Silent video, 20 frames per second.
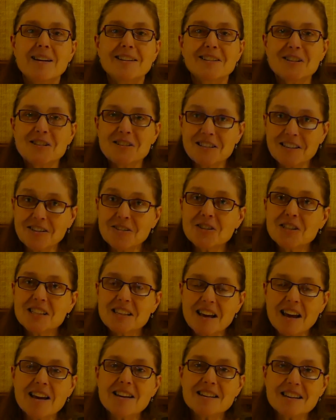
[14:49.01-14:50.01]
Consider
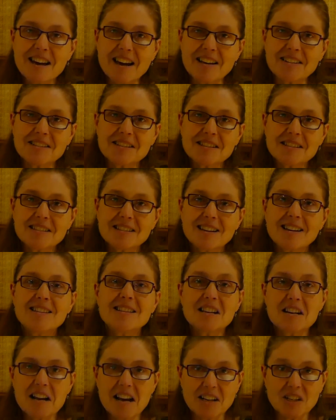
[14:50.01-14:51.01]
saying yes
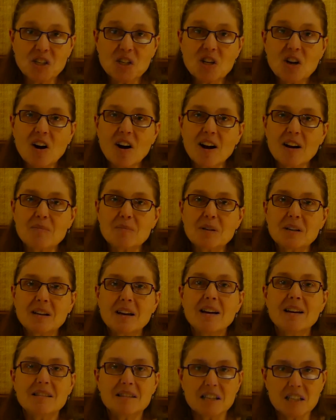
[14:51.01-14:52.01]
the next time
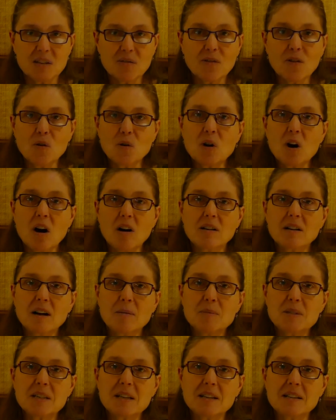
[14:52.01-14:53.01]
this phone call
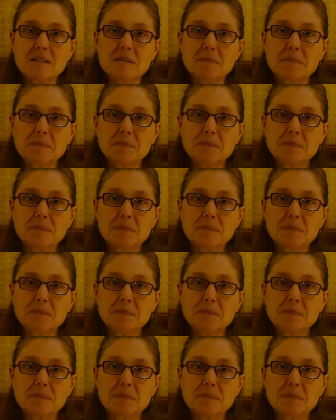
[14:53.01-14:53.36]
comes in.